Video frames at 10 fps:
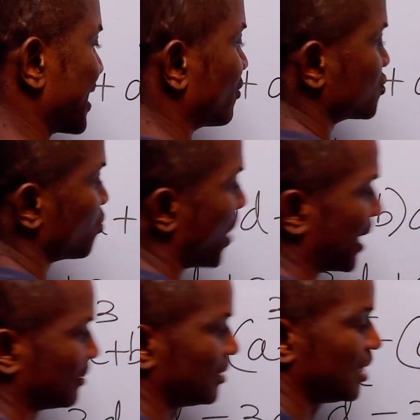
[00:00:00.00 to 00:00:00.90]
minus
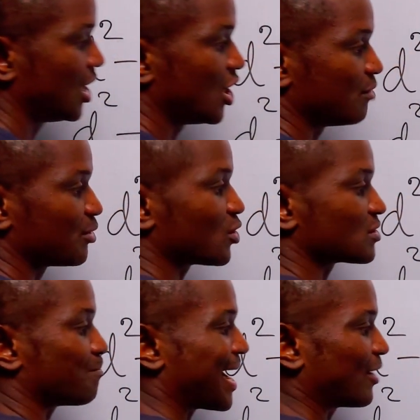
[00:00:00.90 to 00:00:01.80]
one,
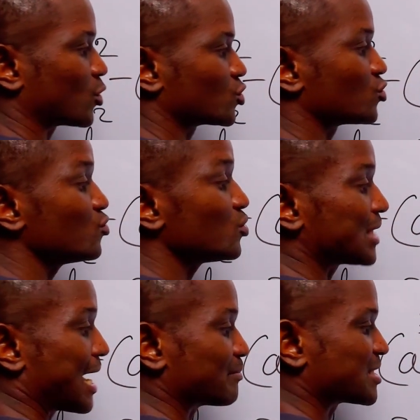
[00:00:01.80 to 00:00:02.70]
because minus
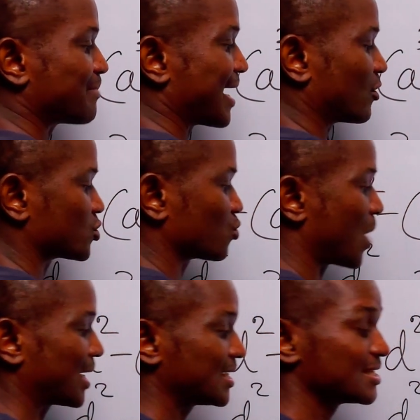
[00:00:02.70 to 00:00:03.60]
two times minus
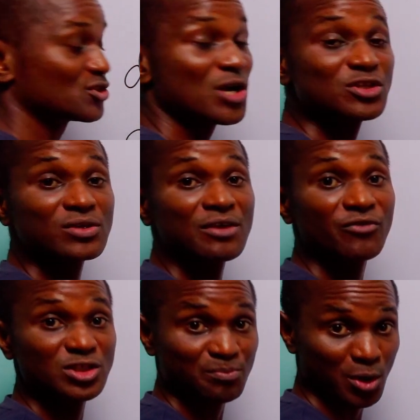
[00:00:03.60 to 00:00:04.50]
one is going to
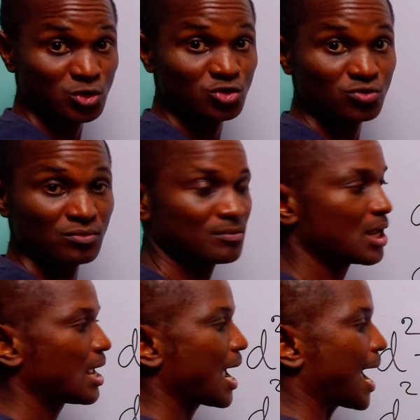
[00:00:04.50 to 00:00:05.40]
give us plus two,
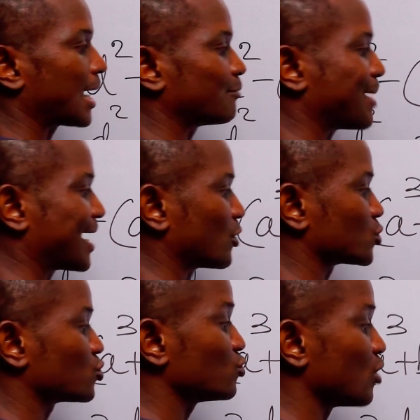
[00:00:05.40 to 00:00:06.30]
and
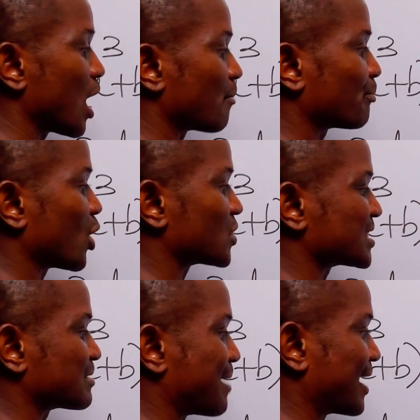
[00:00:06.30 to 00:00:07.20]
minus two plus